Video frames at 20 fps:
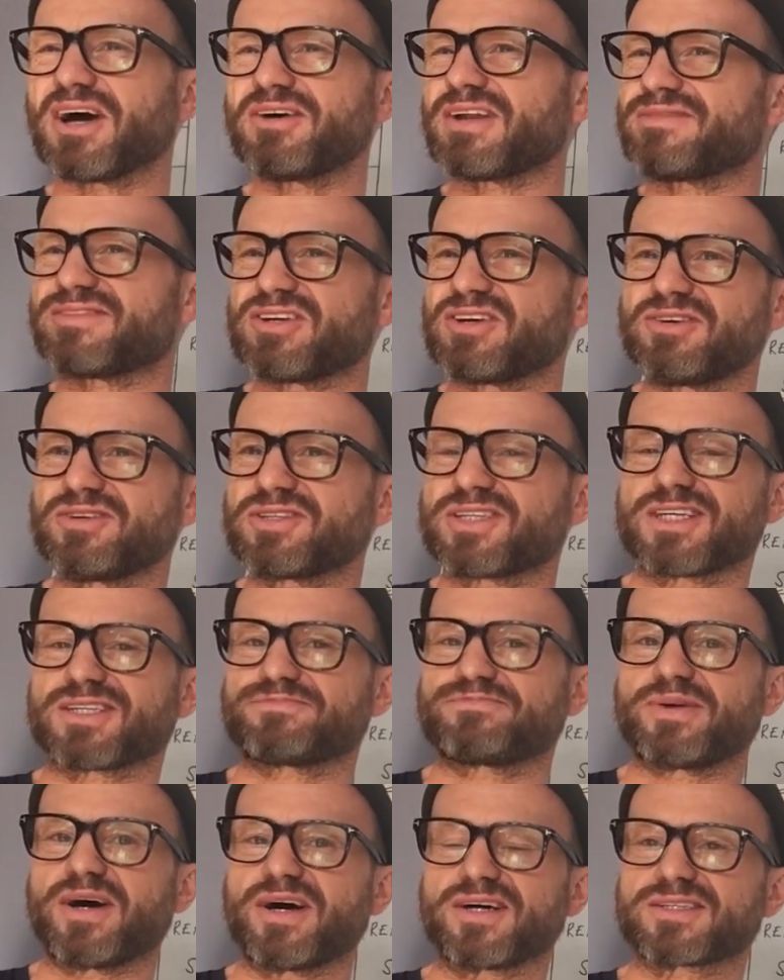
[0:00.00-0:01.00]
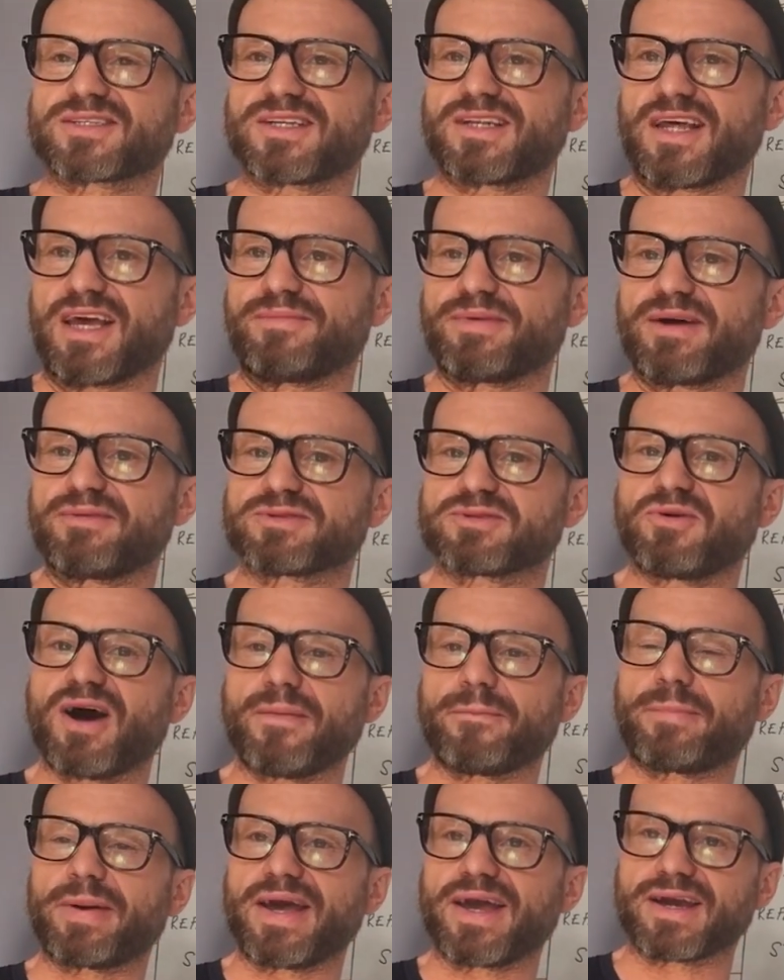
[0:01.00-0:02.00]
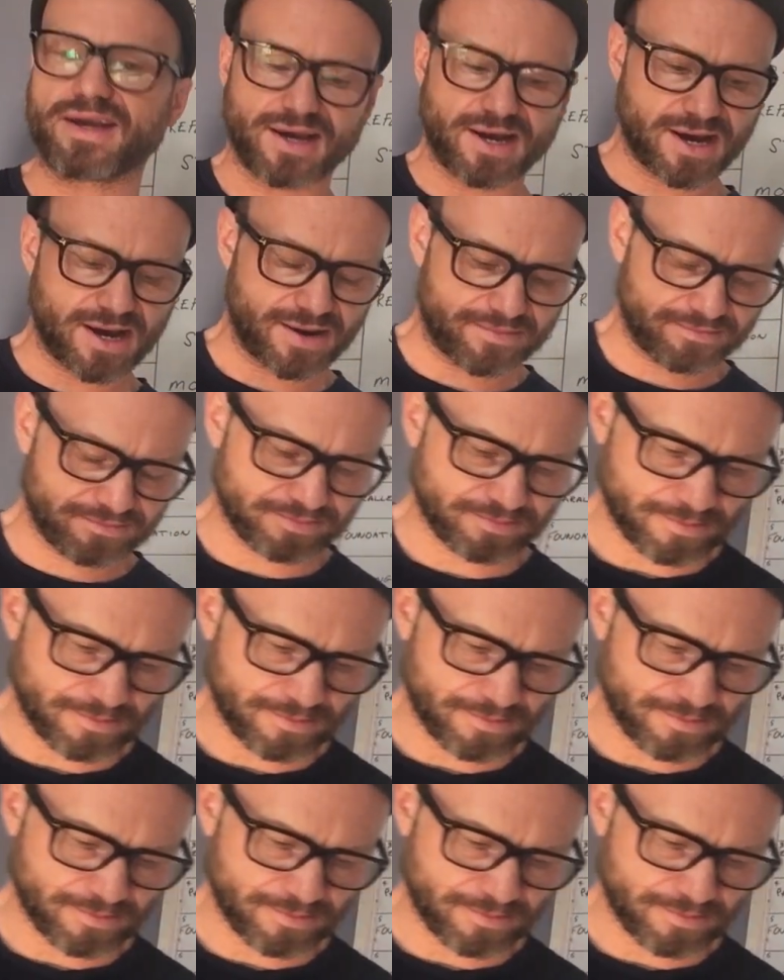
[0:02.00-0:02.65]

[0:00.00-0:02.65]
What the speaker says: don't ever use this personally, but it was quite big in